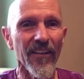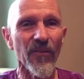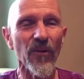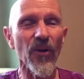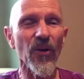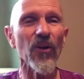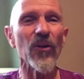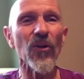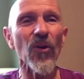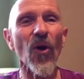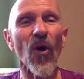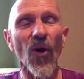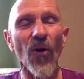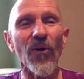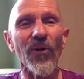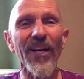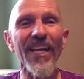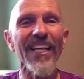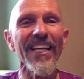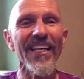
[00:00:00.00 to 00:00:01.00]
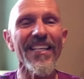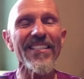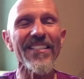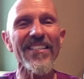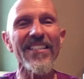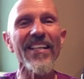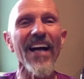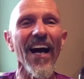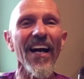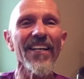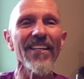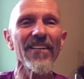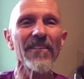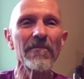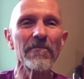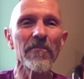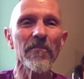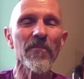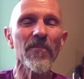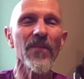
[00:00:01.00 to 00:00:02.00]
We're glorious sun,
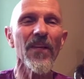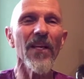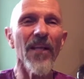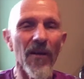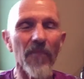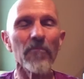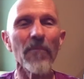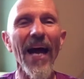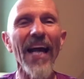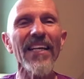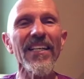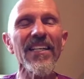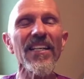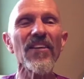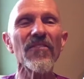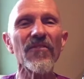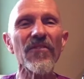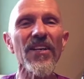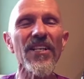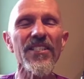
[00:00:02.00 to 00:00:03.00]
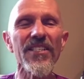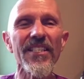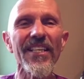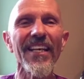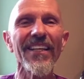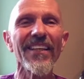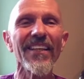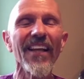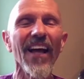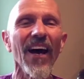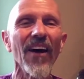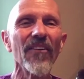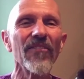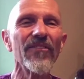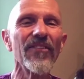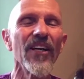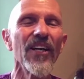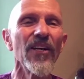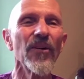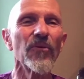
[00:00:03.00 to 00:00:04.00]
magnificent
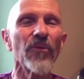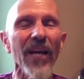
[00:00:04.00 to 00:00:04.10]
love,